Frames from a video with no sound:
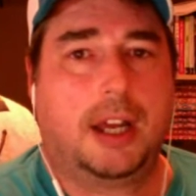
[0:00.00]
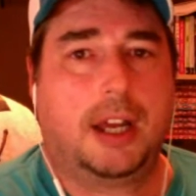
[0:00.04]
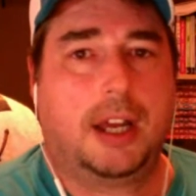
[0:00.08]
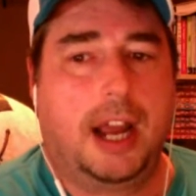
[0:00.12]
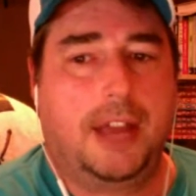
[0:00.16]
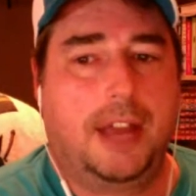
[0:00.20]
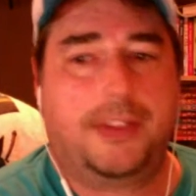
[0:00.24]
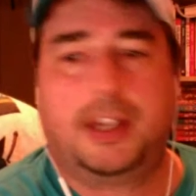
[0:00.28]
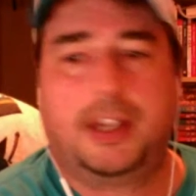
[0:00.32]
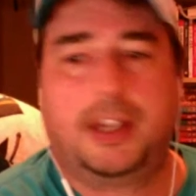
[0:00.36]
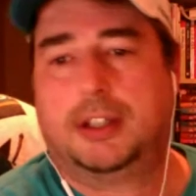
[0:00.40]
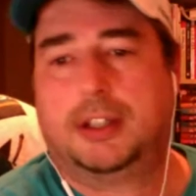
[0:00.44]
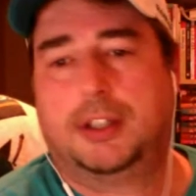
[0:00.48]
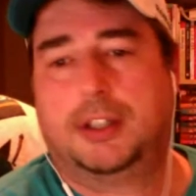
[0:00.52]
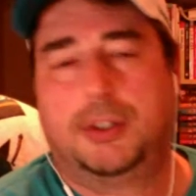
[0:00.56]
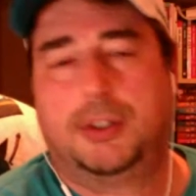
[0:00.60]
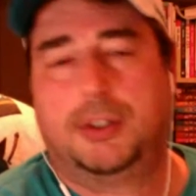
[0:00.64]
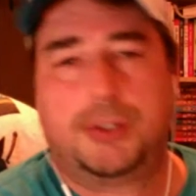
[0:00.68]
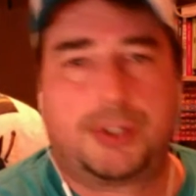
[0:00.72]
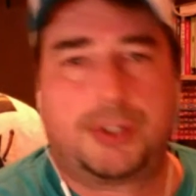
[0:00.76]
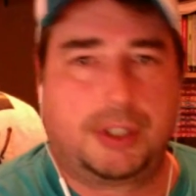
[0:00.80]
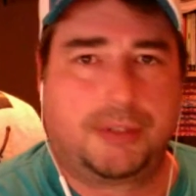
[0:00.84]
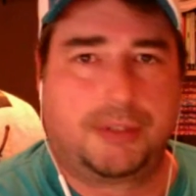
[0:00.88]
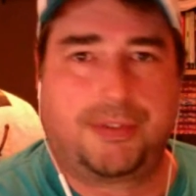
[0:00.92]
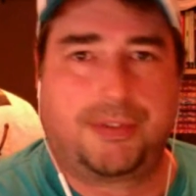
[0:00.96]
and then
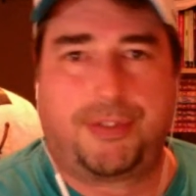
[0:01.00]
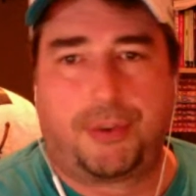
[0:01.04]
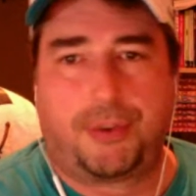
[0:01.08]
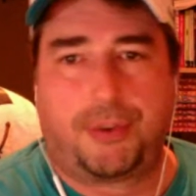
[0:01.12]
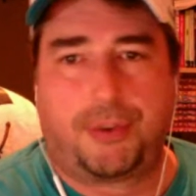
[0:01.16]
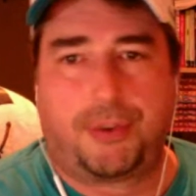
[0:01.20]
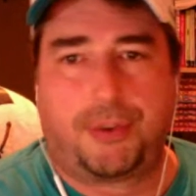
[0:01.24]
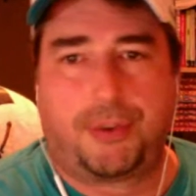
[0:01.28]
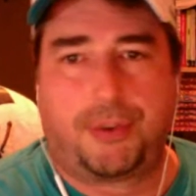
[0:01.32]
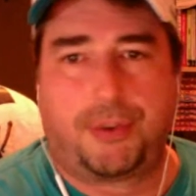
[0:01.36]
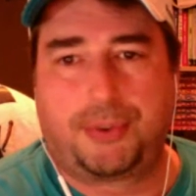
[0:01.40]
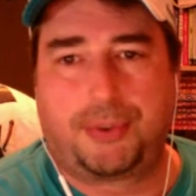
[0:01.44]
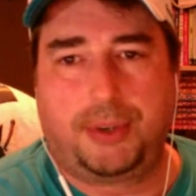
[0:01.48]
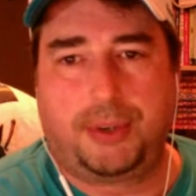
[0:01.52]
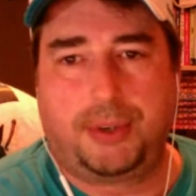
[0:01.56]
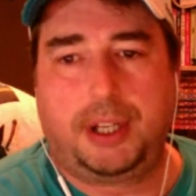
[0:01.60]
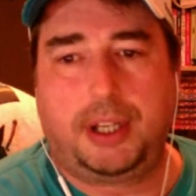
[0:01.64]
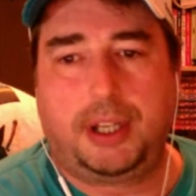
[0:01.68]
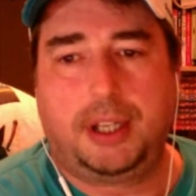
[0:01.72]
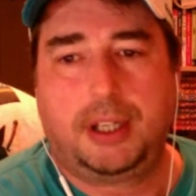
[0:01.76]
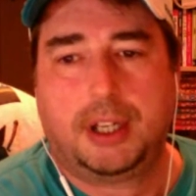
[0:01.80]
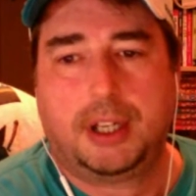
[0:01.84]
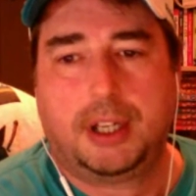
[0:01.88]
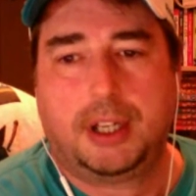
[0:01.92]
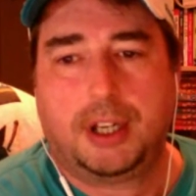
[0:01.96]
losing
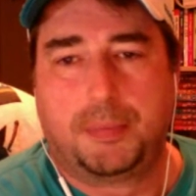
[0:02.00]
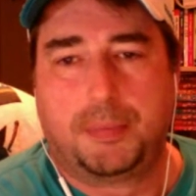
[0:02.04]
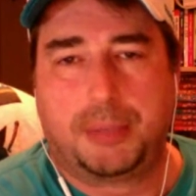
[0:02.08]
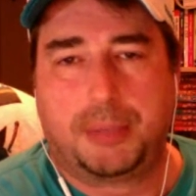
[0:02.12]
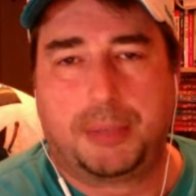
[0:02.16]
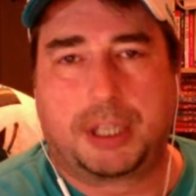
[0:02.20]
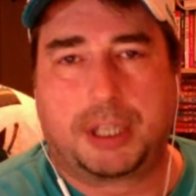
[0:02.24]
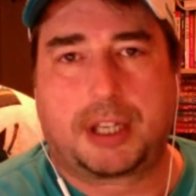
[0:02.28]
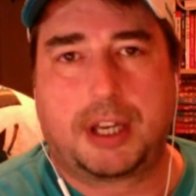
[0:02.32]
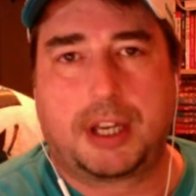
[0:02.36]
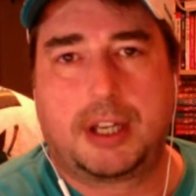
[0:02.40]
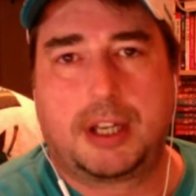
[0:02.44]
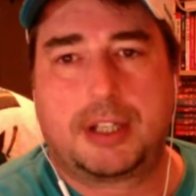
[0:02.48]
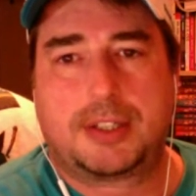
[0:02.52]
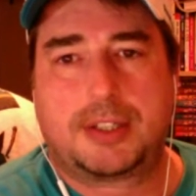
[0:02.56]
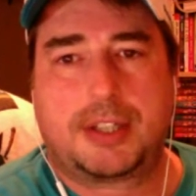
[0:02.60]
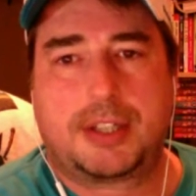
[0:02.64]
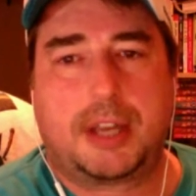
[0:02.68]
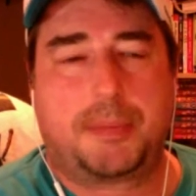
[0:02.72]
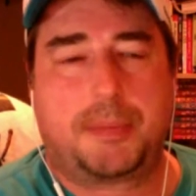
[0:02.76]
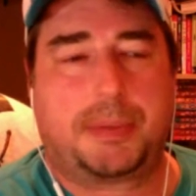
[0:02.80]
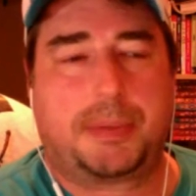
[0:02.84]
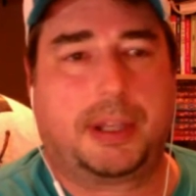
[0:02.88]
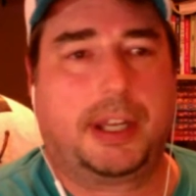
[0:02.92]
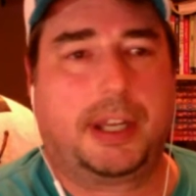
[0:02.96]
4-3 because
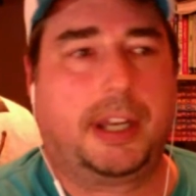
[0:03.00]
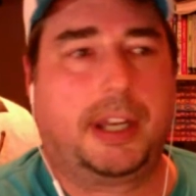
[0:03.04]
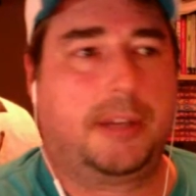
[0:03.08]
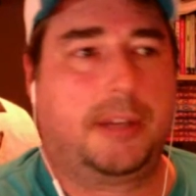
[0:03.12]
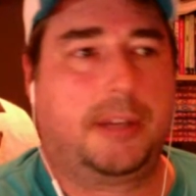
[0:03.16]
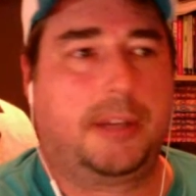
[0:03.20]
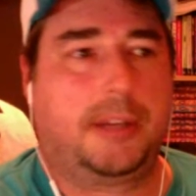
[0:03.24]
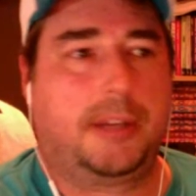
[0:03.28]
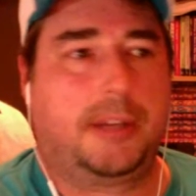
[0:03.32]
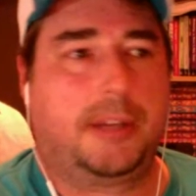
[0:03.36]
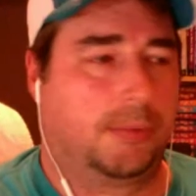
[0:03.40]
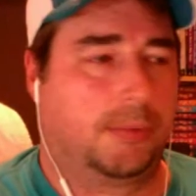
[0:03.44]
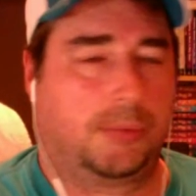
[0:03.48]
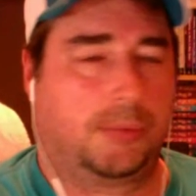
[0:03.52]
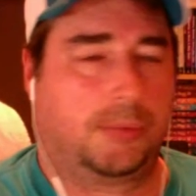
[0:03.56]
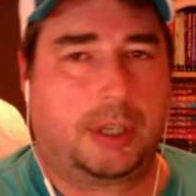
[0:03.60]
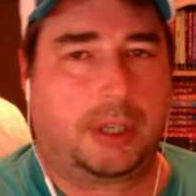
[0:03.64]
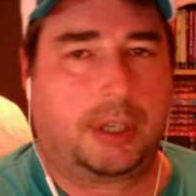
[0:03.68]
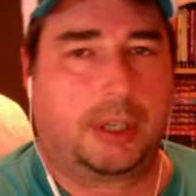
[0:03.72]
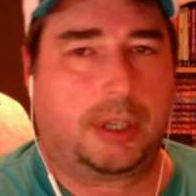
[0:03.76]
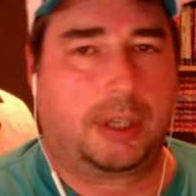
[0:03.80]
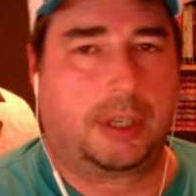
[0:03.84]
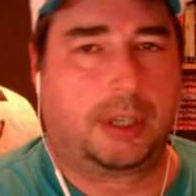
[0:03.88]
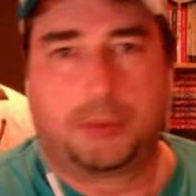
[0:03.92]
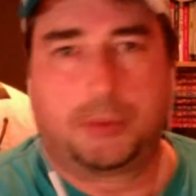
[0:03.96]
they played,
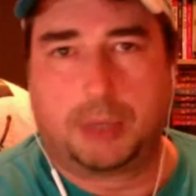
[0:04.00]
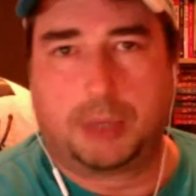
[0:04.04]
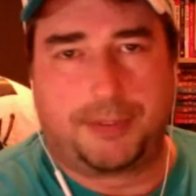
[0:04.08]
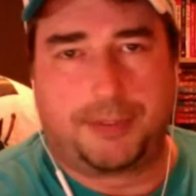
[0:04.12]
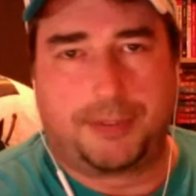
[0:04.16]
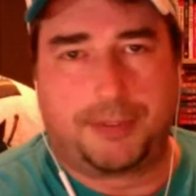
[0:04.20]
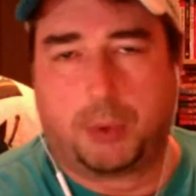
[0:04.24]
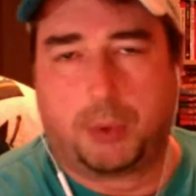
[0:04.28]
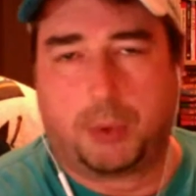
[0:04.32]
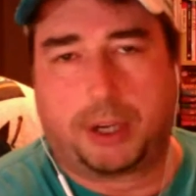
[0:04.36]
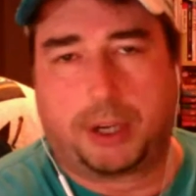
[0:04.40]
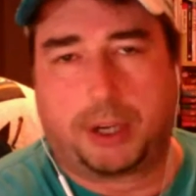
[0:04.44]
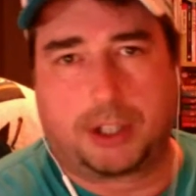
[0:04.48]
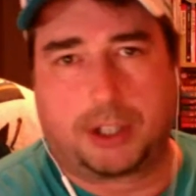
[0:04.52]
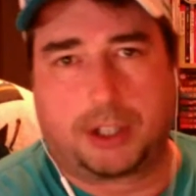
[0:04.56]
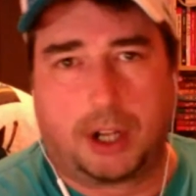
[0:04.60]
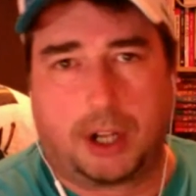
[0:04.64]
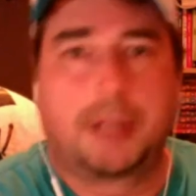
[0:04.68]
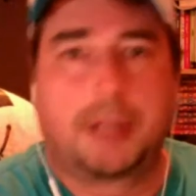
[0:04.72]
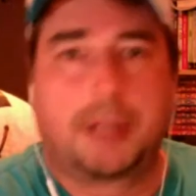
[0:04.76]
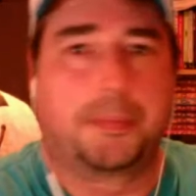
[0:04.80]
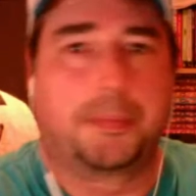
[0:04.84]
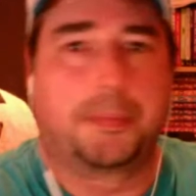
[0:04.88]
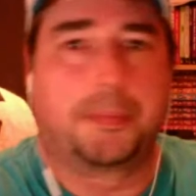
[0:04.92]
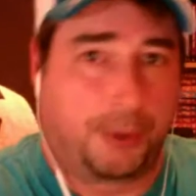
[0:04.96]
if you want to call
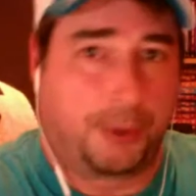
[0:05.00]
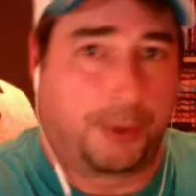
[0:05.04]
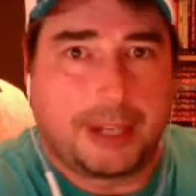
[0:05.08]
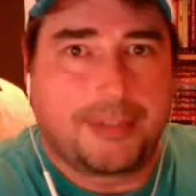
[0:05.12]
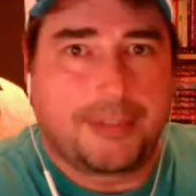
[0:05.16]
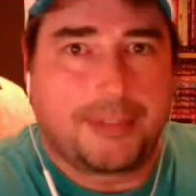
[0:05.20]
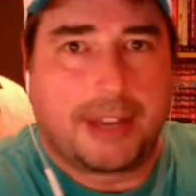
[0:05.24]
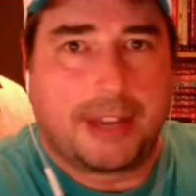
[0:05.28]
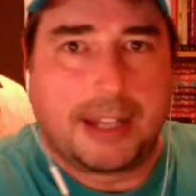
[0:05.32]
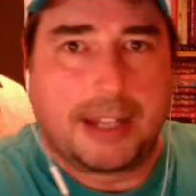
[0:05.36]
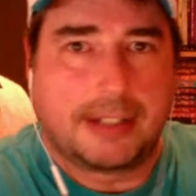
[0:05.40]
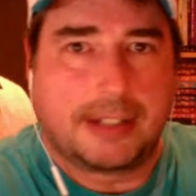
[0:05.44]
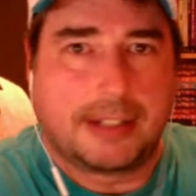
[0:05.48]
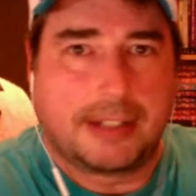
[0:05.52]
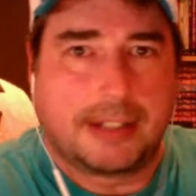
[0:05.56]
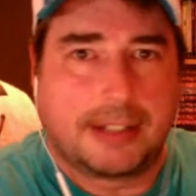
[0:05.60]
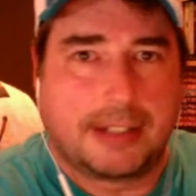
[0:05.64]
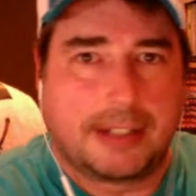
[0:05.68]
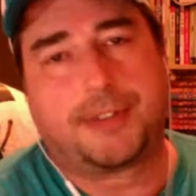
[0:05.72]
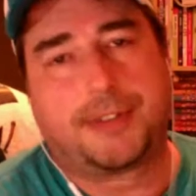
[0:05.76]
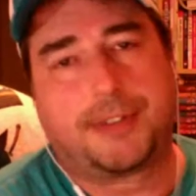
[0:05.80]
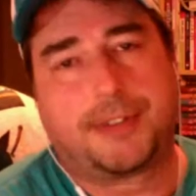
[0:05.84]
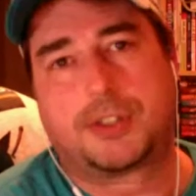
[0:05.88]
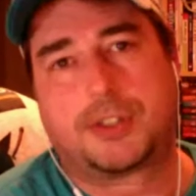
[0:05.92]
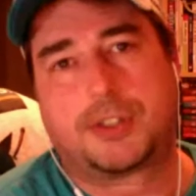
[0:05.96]
it, prevent
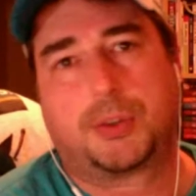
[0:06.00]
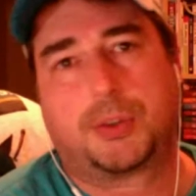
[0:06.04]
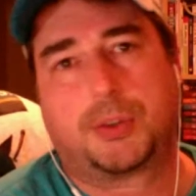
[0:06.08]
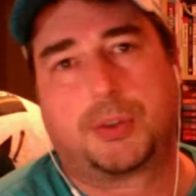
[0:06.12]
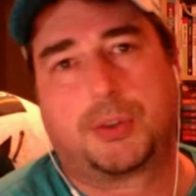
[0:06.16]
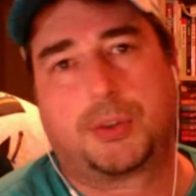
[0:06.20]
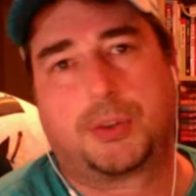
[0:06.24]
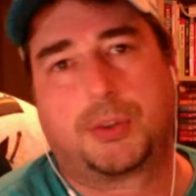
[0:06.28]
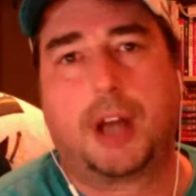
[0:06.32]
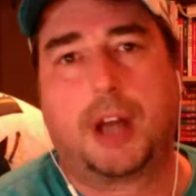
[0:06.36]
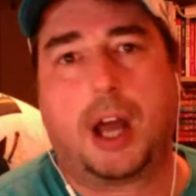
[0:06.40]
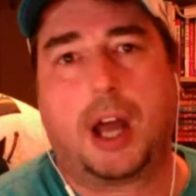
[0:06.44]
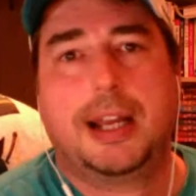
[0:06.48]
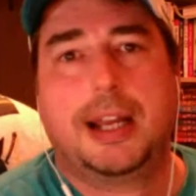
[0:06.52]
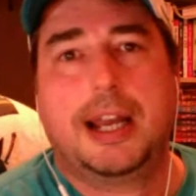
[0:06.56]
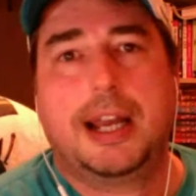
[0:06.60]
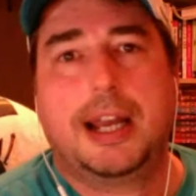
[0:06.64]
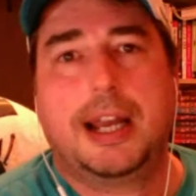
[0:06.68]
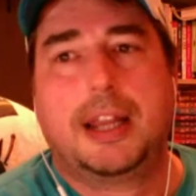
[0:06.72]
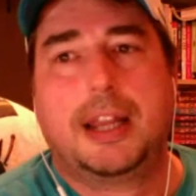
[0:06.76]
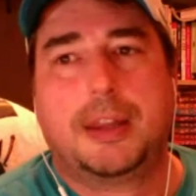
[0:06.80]
defense or whatnot.